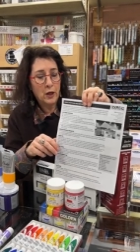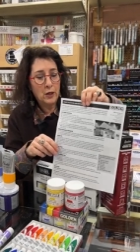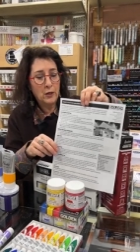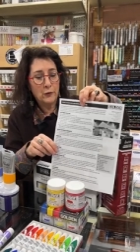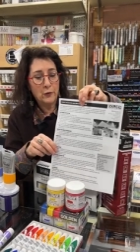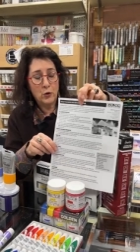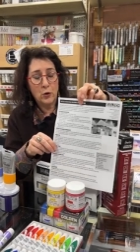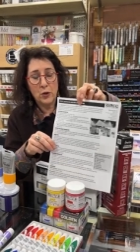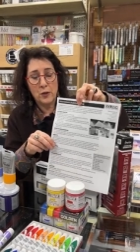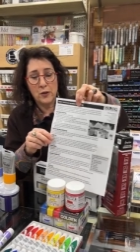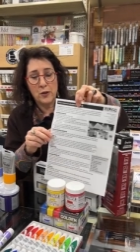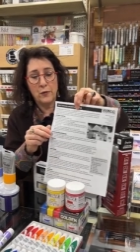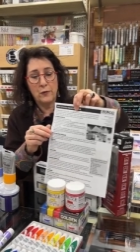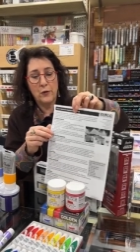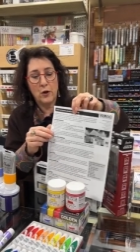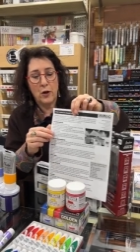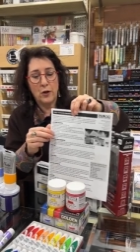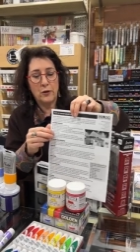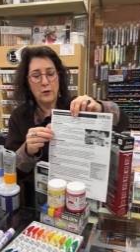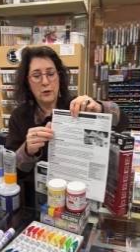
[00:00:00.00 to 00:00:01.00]
And of course,
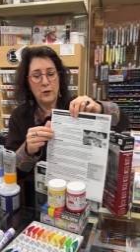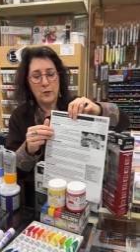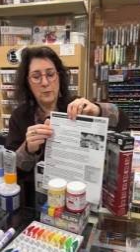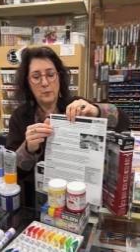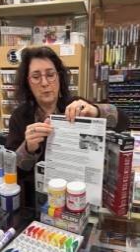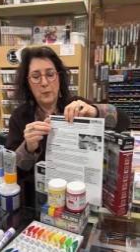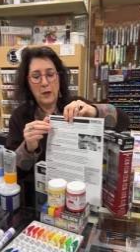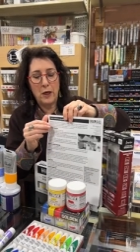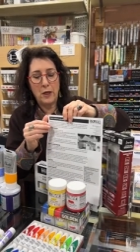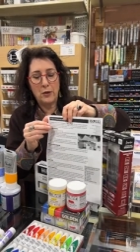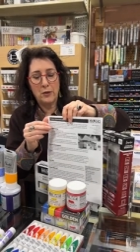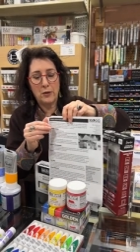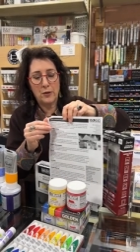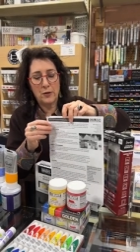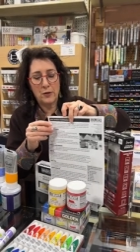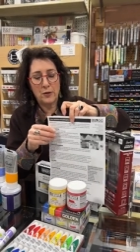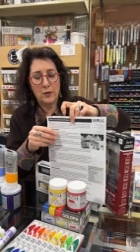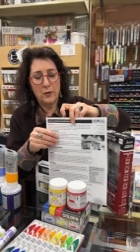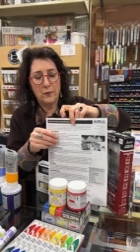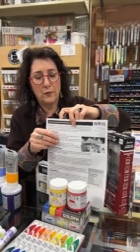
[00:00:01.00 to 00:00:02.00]
they've got these
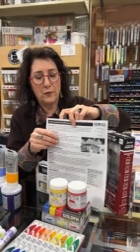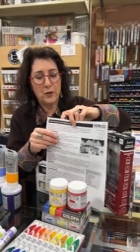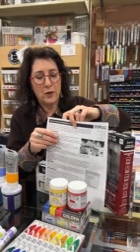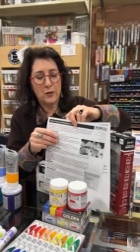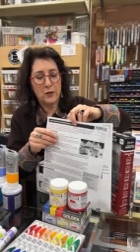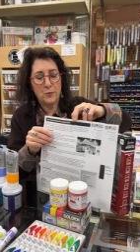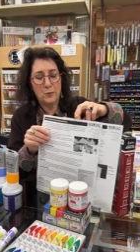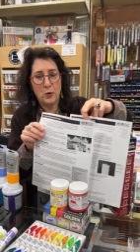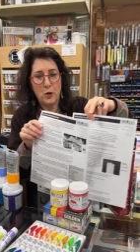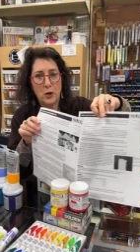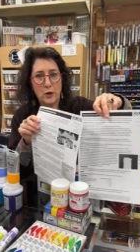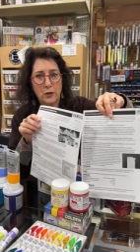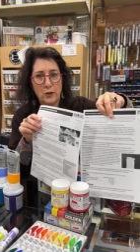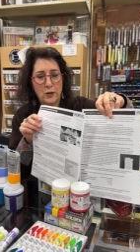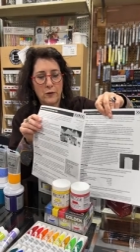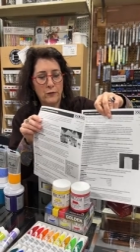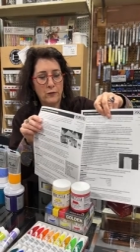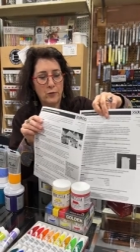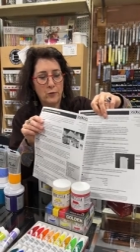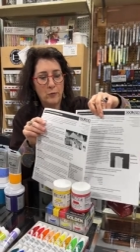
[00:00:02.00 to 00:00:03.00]
pages of just
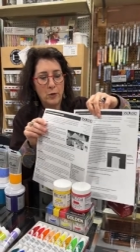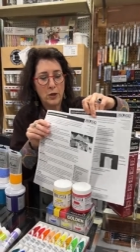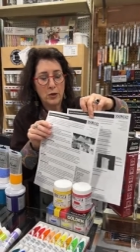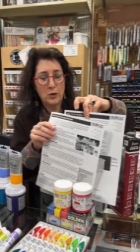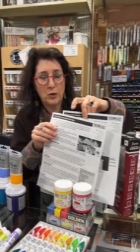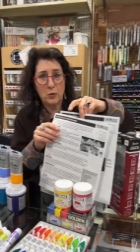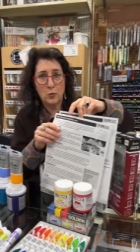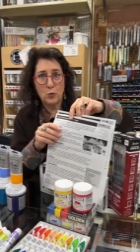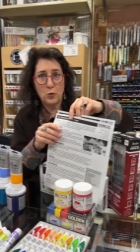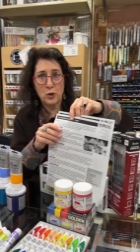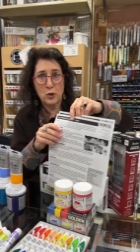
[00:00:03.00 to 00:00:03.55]
product information,